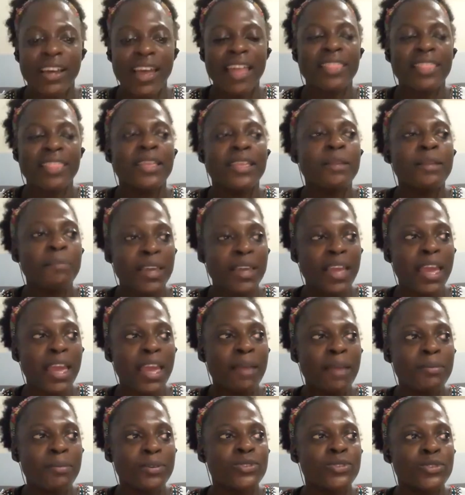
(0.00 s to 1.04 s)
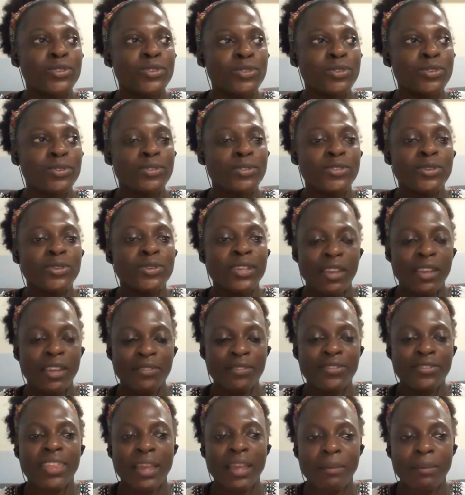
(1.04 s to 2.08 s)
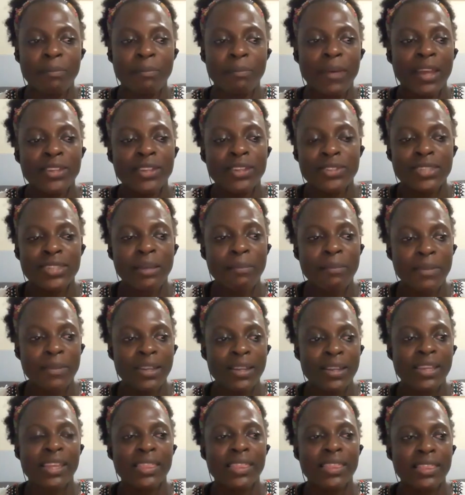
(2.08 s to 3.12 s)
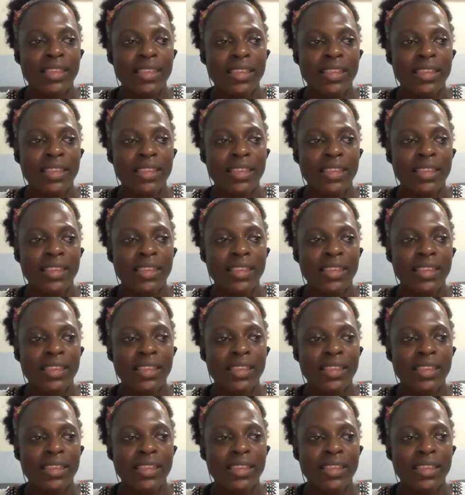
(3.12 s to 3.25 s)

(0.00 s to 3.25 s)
being able to give that back to somebody in the year